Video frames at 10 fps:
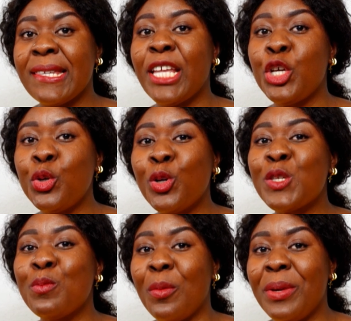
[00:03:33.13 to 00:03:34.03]
the
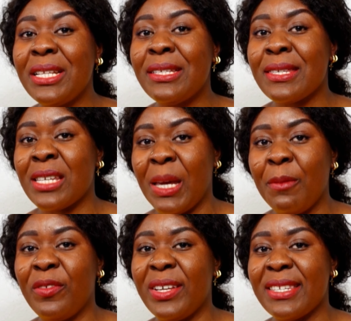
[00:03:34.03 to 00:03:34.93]
Youth Mobility
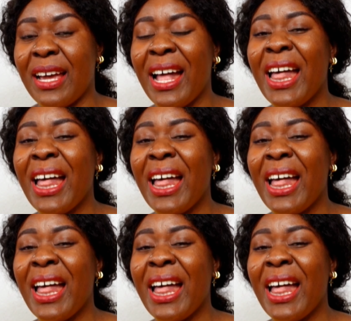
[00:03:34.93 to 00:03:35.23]
Scheme visa.